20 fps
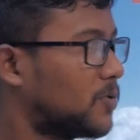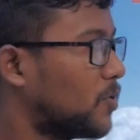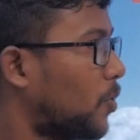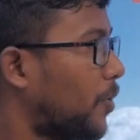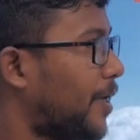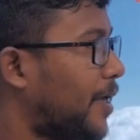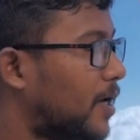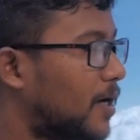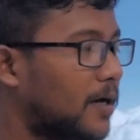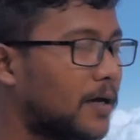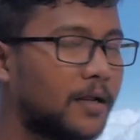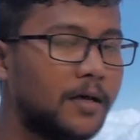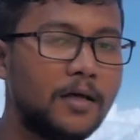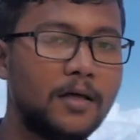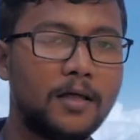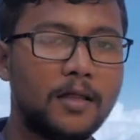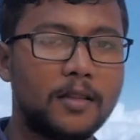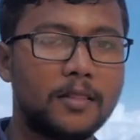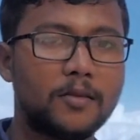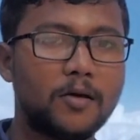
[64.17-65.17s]
So here
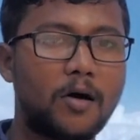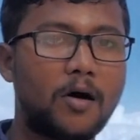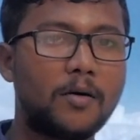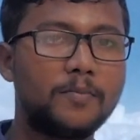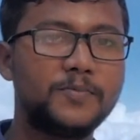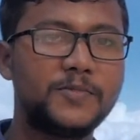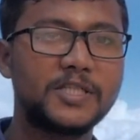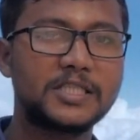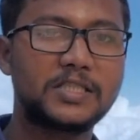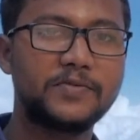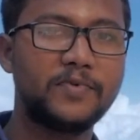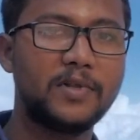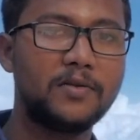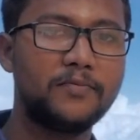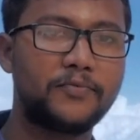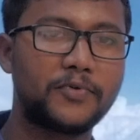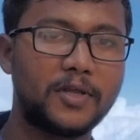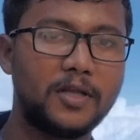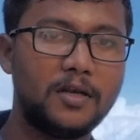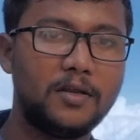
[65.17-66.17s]
the object
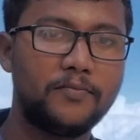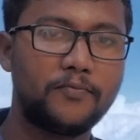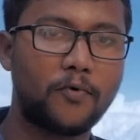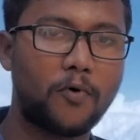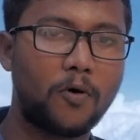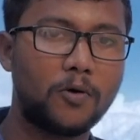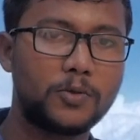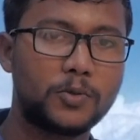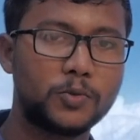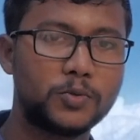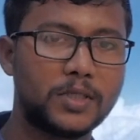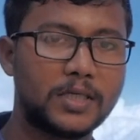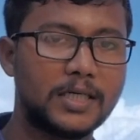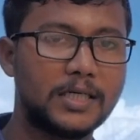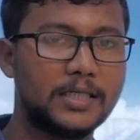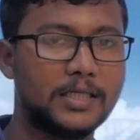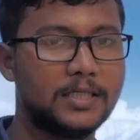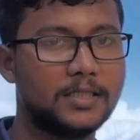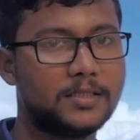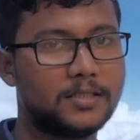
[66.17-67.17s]
will freely fall to the
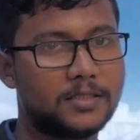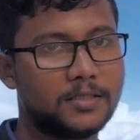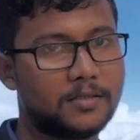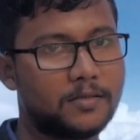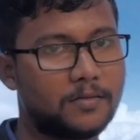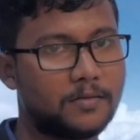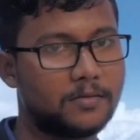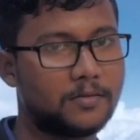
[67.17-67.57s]
earth